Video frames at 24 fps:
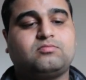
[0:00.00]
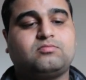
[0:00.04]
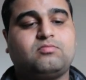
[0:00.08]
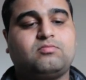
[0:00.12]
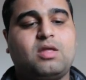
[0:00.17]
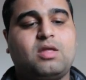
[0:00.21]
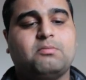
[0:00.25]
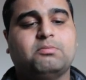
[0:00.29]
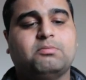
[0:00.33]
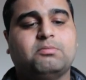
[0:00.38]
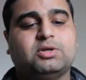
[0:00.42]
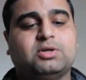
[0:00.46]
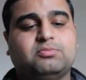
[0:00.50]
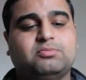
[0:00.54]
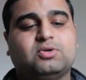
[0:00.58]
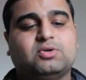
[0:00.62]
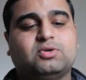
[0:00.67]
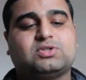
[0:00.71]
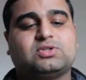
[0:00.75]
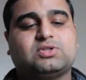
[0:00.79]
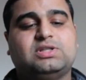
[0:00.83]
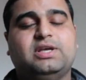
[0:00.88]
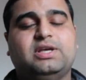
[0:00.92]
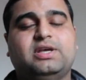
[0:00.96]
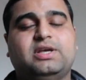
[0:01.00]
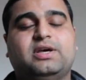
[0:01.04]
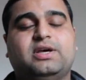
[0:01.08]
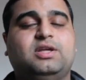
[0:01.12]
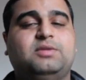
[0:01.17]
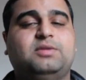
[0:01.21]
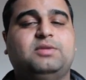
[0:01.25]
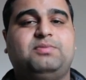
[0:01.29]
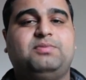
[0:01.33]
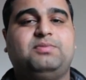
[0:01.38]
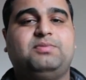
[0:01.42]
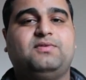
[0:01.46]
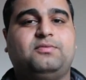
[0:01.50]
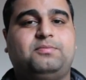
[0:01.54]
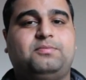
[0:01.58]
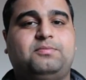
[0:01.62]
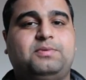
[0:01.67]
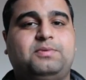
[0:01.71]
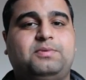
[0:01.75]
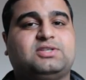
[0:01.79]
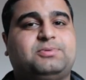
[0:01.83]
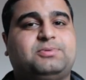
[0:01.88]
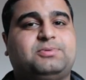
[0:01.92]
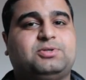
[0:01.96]
But mostly in PvP,
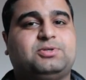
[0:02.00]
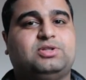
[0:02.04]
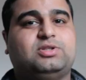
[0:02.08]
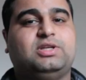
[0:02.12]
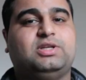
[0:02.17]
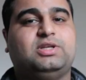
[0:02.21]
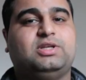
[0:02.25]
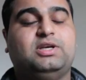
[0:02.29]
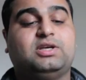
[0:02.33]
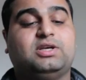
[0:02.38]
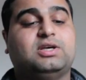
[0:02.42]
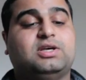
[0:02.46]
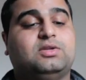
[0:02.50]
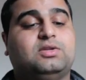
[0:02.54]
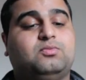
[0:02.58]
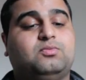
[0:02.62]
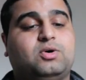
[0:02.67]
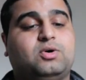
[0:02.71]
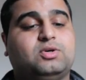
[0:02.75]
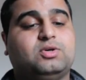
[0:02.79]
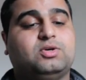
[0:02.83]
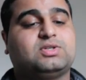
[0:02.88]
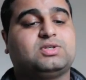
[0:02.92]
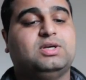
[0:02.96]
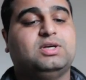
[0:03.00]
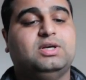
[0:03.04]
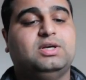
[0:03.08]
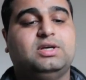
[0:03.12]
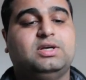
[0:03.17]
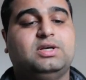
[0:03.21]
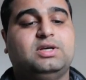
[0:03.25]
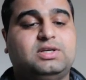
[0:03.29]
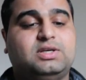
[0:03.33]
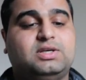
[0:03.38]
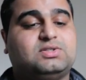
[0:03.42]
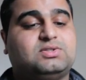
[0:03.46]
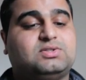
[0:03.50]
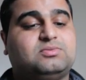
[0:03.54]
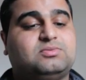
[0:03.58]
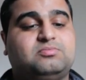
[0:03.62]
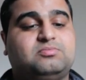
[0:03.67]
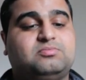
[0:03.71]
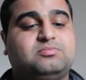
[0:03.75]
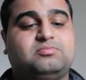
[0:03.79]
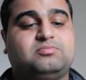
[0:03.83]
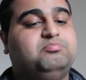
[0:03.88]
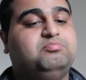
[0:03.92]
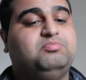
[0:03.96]
especially in Guild Wars, he
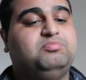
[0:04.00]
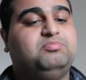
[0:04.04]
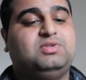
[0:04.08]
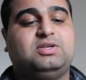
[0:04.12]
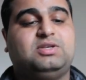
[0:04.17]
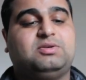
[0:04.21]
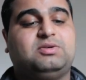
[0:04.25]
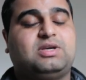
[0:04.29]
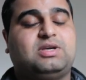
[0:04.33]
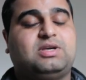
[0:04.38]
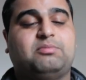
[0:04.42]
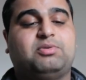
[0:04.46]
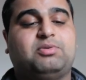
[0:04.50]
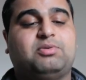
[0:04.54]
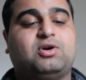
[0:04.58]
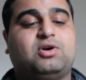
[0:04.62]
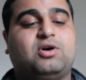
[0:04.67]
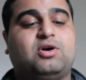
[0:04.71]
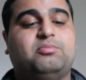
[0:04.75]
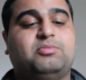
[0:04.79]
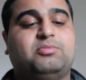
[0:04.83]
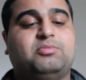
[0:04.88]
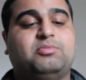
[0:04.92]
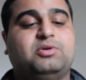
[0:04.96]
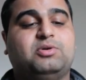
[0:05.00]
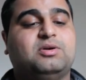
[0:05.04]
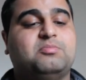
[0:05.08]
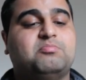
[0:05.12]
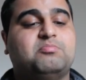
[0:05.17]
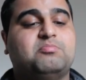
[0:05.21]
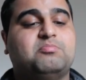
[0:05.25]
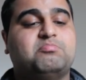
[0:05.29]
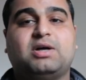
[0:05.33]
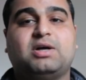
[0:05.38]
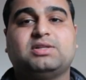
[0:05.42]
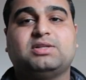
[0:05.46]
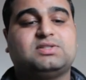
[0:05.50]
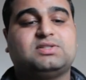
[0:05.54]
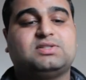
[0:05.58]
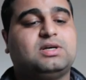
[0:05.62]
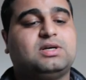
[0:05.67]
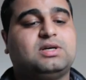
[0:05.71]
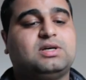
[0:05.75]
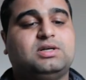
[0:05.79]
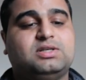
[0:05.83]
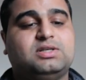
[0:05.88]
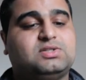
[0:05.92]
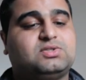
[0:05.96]
can become a monster.
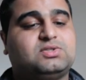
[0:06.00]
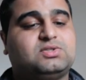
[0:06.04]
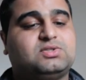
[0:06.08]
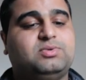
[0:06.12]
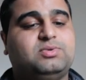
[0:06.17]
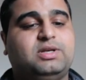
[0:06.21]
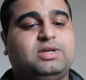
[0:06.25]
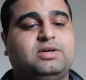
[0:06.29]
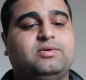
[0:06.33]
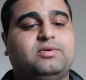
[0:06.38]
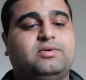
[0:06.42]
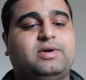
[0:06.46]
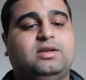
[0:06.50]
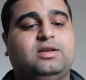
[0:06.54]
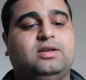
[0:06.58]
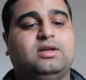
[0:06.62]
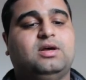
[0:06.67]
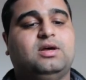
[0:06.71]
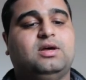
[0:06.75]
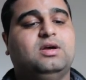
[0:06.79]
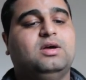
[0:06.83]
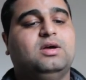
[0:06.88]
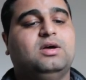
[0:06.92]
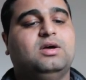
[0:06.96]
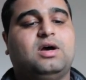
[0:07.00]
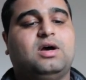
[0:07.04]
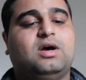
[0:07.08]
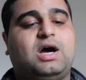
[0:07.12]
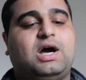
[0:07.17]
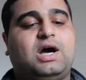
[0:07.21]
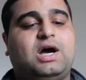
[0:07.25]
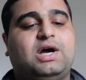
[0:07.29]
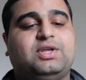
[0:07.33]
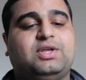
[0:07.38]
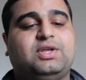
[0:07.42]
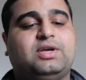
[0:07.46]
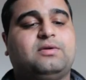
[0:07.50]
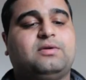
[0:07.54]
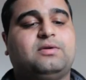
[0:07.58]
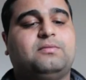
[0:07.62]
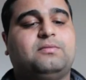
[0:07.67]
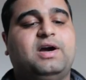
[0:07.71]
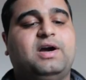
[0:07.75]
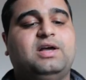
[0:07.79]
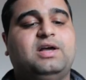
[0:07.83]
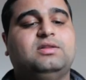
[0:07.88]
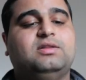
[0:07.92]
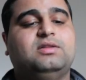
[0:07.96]
He's really great. I think
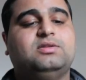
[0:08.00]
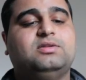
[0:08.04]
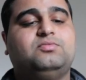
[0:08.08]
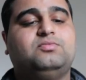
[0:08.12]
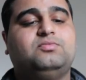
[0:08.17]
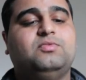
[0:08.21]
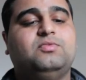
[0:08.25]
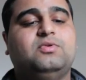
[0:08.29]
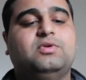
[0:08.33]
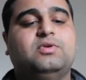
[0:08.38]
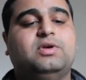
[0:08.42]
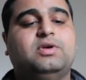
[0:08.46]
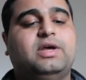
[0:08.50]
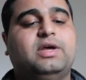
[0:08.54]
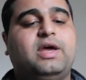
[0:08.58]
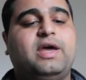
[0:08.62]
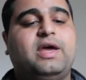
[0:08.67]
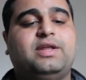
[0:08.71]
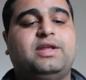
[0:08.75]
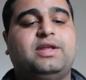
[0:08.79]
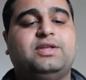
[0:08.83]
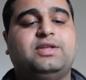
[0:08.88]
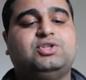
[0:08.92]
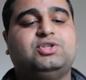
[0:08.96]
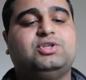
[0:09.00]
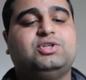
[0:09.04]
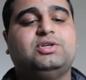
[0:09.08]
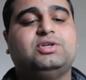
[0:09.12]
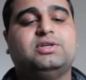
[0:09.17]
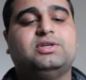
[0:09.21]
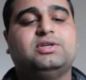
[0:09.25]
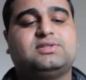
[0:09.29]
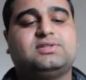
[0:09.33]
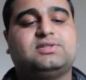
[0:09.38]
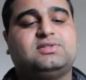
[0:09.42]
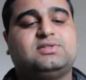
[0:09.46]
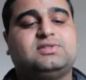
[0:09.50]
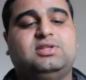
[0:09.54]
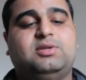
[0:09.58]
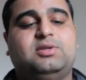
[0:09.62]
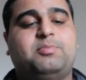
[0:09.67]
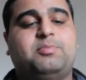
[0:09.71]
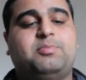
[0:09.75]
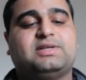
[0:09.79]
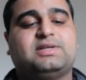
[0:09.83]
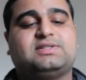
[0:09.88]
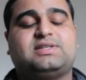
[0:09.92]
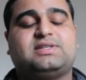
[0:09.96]
Violent Energy is the
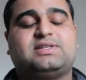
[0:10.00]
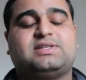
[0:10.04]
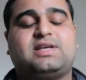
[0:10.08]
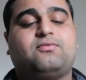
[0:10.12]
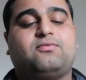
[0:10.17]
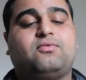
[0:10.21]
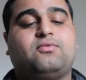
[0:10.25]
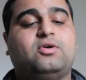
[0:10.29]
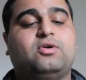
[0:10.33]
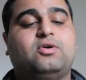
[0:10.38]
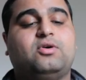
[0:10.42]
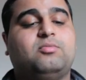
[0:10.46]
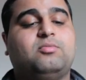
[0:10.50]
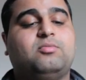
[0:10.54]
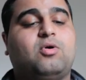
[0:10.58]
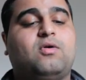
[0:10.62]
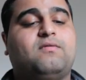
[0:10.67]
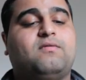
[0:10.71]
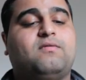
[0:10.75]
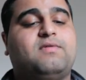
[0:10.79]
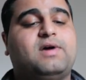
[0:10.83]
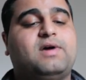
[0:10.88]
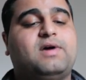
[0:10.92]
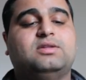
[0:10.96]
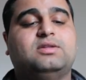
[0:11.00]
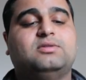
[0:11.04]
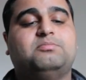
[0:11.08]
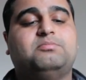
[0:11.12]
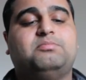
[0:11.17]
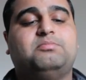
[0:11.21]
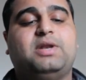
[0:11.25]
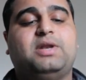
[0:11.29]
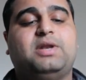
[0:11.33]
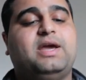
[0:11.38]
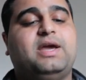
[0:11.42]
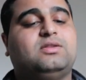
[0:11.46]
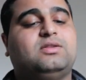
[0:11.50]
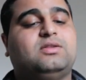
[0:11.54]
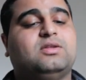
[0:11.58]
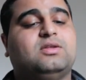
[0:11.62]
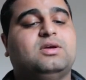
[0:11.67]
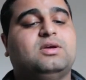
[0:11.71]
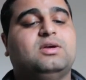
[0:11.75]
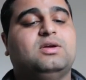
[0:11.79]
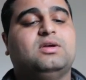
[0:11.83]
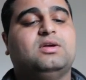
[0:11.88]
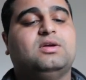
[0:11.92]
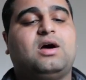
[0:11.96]
best set for him, or Violent Blade.
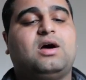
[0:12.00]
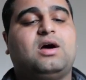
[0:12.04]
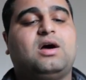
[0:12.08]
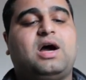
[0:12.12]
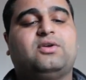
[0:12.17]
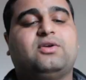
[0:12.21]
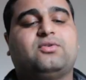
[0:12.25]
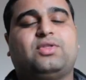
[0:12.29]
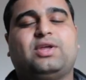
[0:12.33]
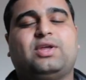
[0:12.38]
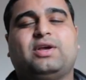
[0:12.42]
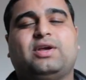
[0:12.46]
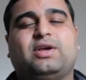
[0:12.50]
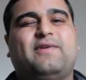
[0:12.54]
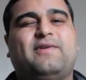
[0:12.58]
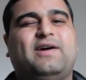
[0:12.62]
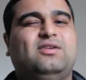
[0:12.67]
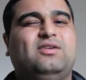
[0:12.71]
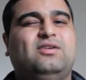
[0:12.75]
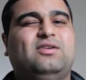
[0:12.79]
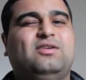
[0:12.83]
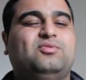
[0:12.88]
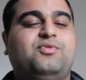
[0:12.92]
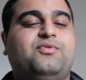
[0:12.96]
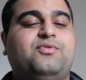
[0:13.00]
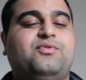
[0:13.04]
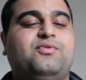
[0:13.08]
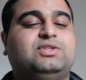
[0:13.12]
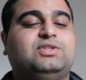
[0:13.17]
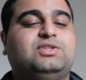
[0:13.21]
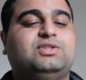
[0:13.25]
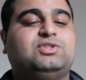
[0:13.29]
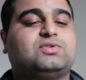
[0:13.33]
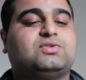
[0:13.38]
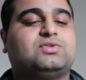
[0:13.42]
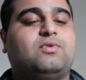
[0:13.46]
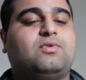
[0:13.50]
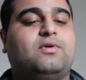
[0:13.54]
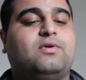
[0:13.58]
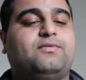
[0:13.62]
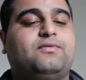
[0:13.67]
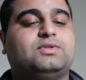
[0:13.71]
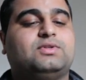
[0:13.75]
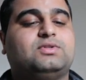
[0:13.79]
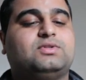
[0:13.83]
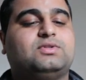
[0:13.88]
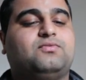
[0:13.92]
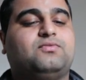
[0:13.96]
I don't think Violent Revenge is worth
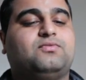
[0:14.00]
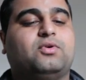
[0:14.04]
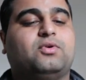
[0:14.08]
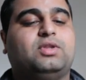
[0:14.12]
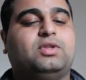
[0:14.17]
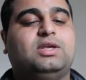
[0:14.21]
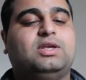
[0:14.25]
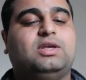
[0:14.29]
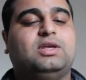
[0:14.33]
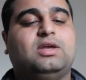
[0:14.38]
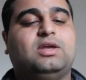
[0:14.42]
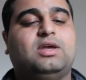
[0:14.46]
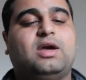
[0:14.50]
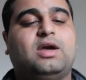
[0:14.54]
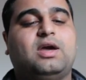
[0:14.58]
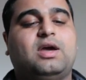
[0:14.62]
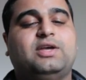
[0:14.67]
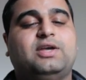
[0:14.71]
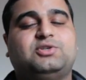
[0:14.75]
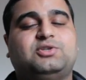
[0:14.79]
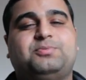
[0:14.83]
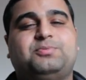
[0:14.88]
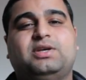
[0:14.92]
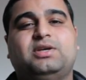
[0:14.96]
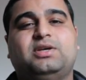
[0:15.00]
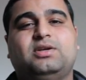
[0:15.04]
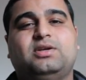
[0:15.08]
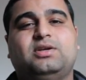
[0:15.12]
it for the HP,